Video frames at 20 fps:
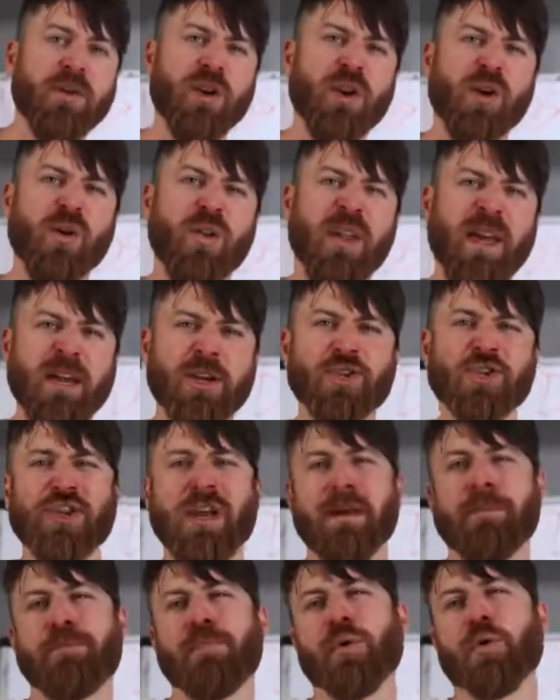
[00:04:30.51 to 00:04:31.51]
like
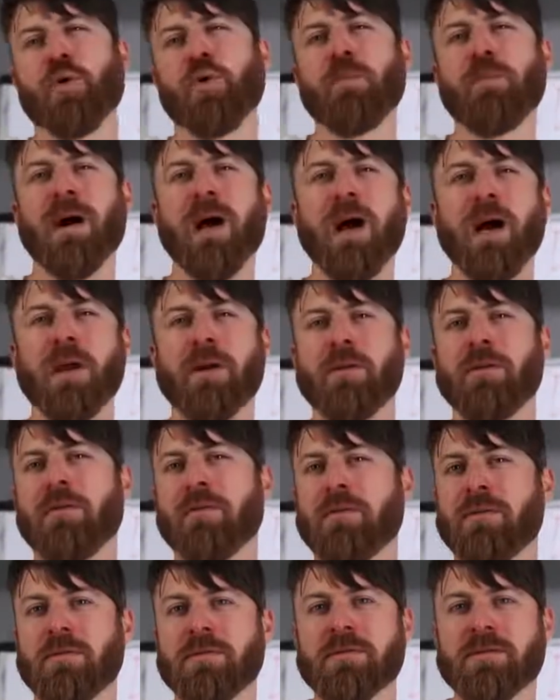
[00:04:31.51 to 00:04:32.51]
shampoo
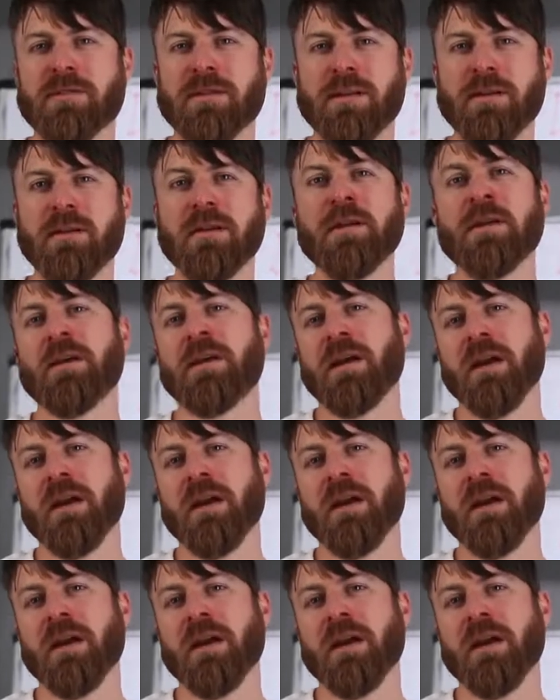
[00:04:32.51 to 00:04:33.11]
bottles and